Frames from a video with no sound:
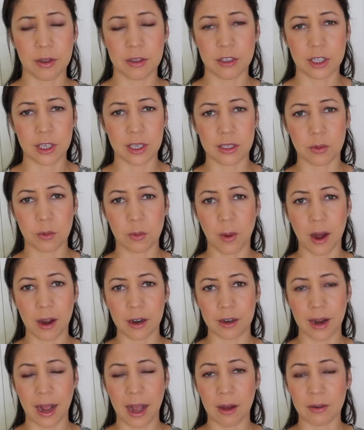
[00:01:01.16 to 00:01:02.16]
with just
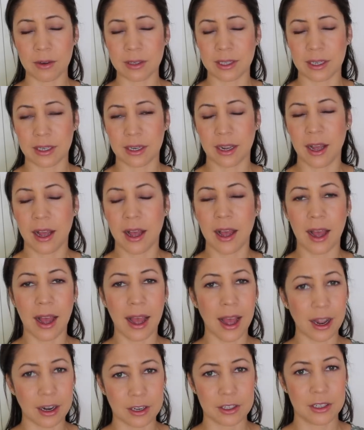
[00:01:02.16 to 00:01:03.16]
water? How does it
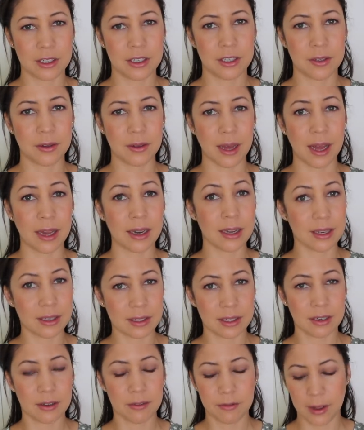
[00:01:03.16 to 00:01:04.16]
actually do that?
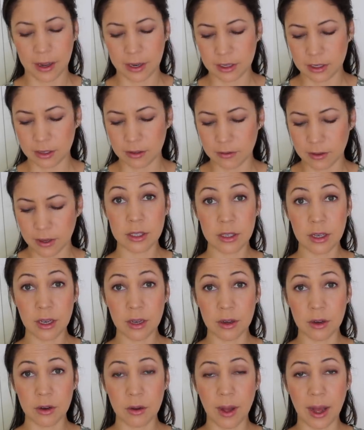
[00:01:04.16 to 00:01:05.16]
Is it effective?
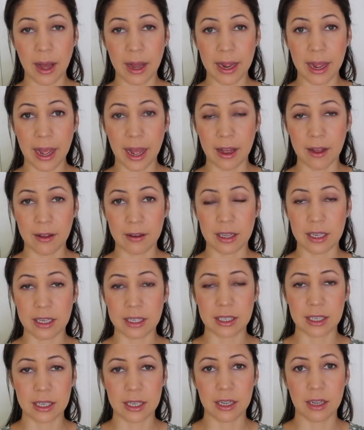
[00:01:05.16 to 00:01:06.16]
So I had
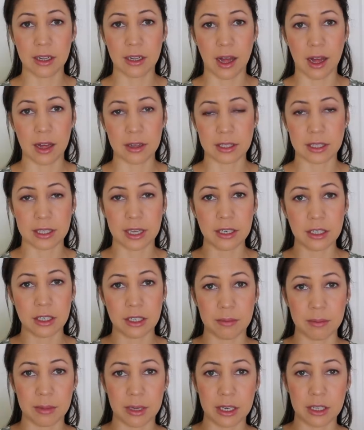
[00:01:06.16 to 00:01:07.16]
these eCourses sent
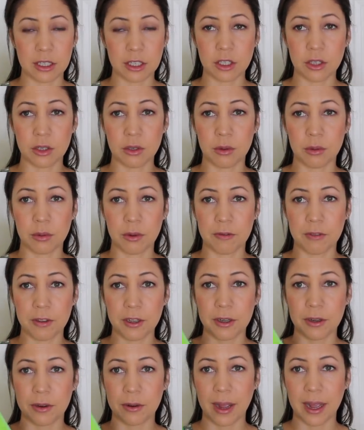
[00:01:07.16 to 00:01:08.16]
to me to
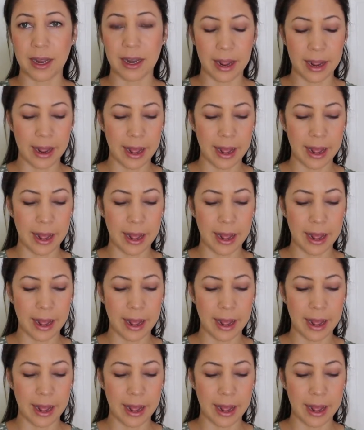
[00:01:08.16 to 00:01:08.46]
review, and I